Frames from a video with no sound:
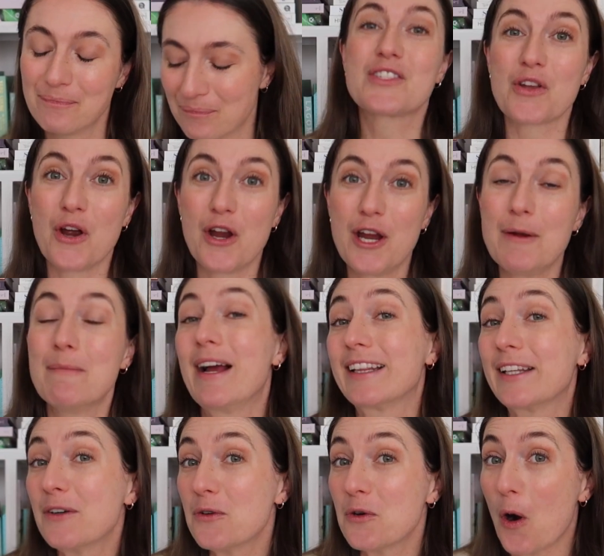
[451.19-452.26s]
So my
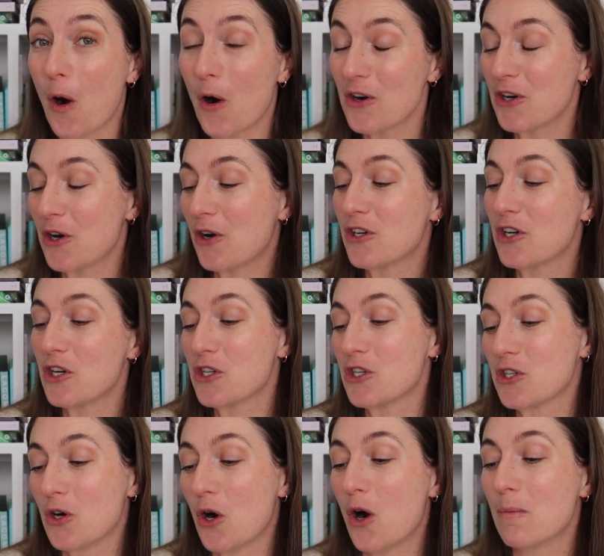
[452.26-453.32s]
little Cotton On
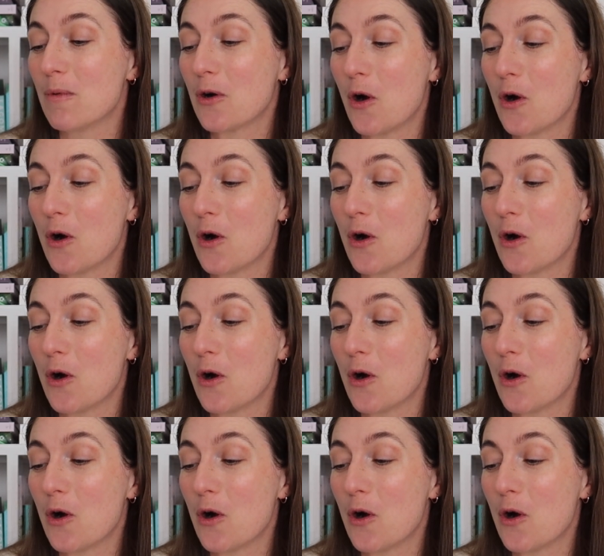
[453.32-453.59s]
shop